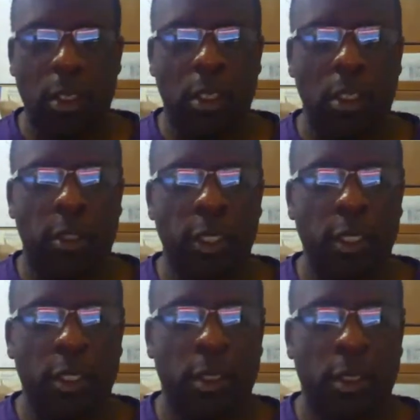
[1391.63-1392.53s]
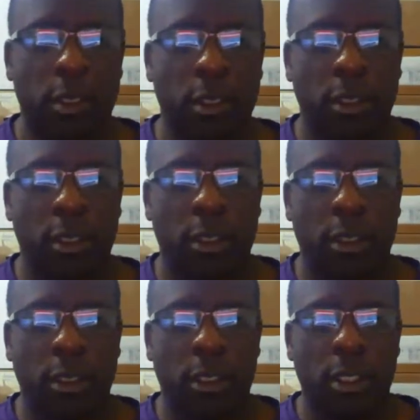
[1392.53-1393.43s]
Okay,
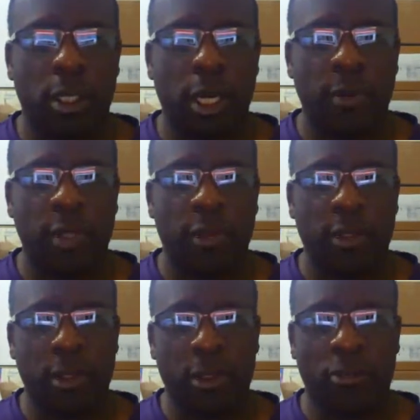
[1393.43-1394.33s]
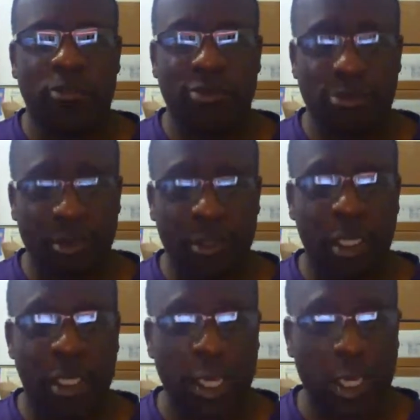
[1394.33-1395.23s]
I'm at the
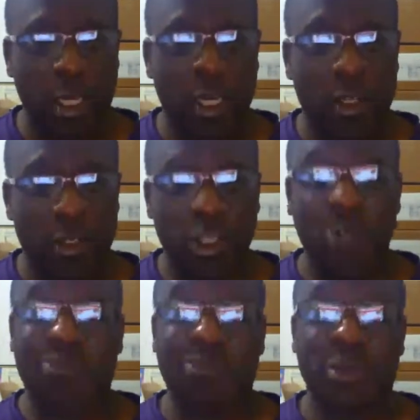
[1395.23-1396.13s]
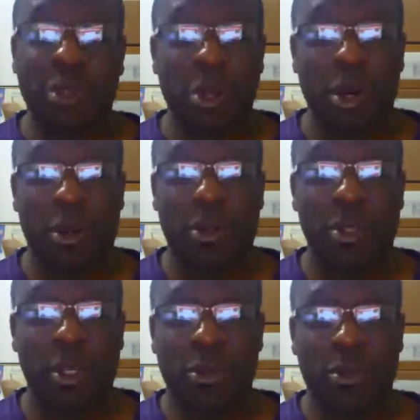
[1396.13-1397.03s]
AIG,
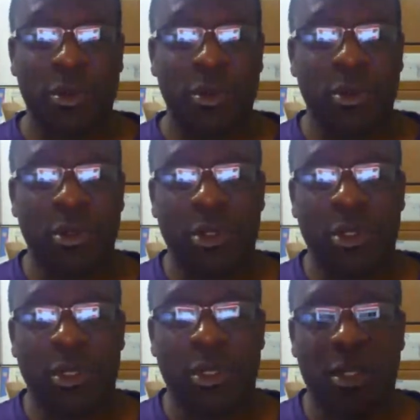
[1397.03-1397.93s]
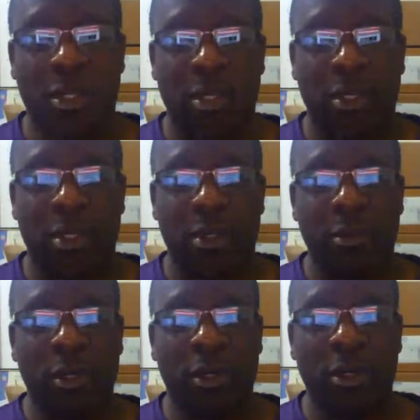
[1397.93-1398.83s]
Architectural
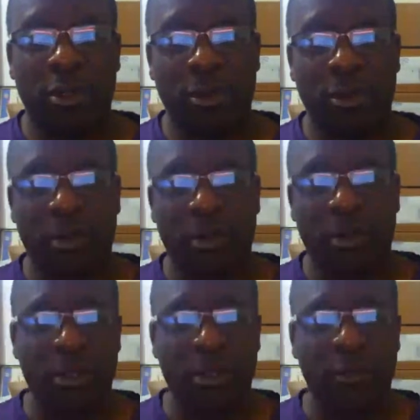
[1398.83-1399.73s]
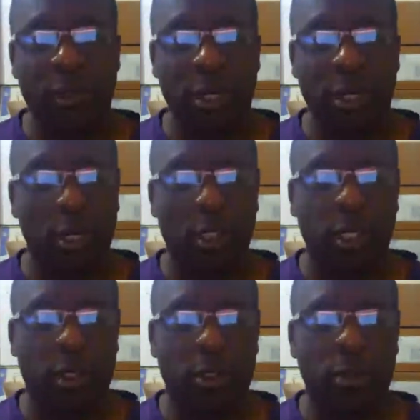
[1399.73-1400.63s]
American Association of
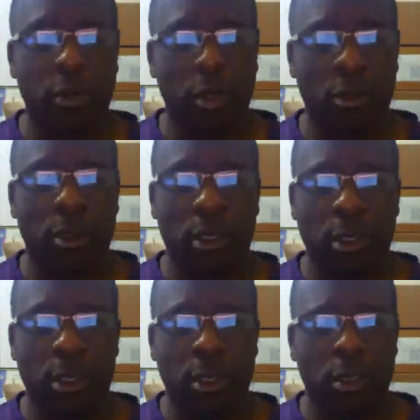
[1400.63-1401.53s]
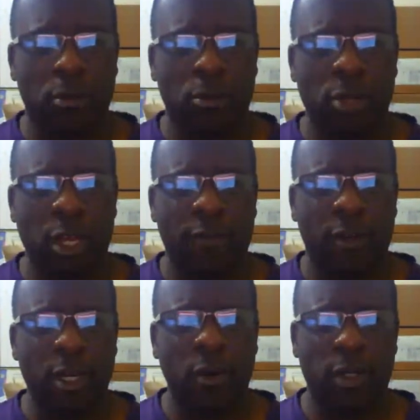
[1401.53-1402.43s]
Architects, or I
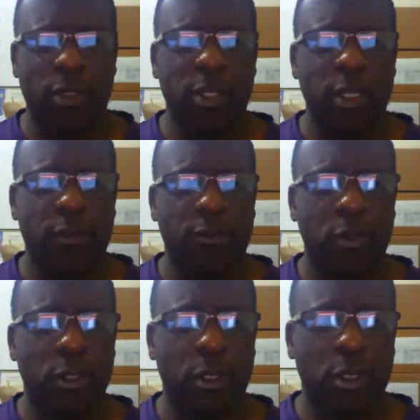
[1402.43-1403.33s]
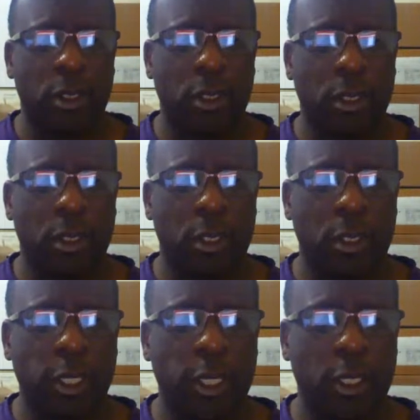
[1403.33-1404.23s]
forgot what it stands for.
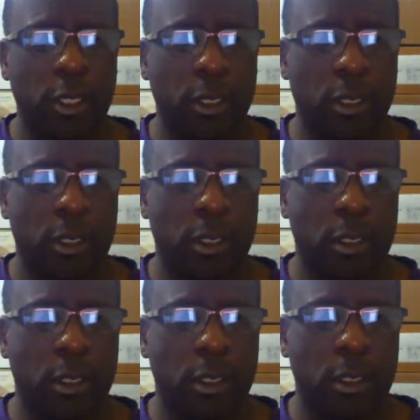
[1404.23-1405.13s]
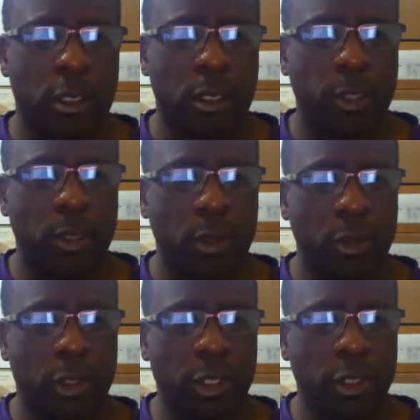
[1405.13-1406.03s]
Okay, give me a
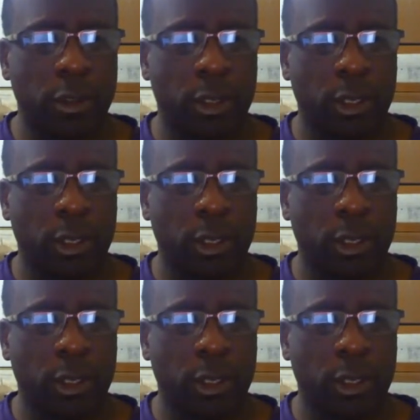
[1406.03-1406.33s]
moment here.